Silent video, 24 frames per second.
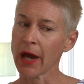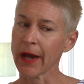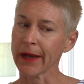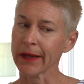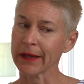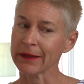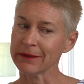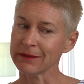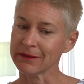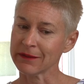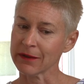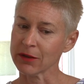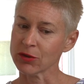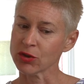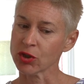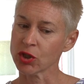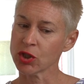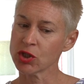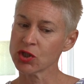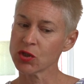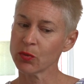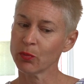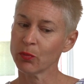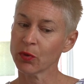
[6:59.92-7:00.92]

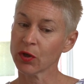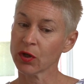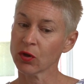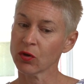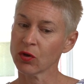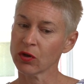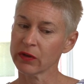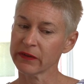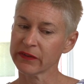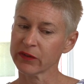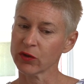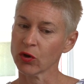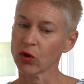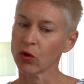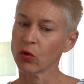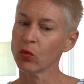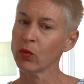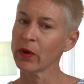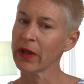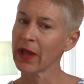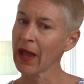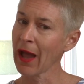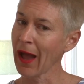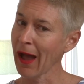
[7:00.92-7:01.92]
considered, but also
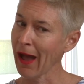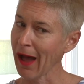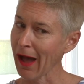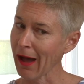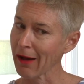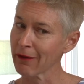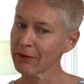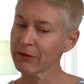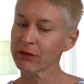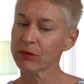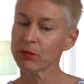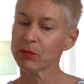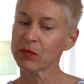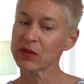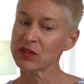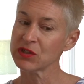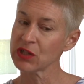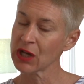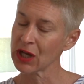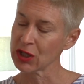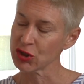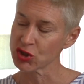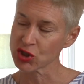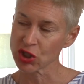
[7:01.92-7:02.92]
we have
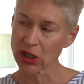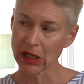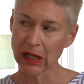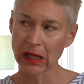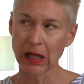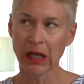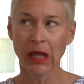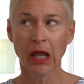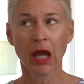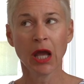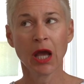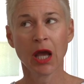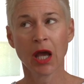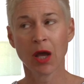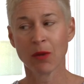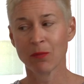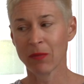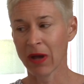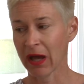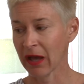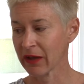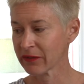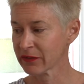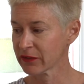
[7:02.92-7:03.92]
potentially a
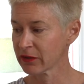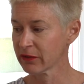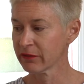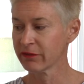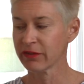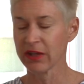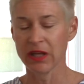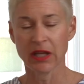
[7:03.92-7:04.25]
massive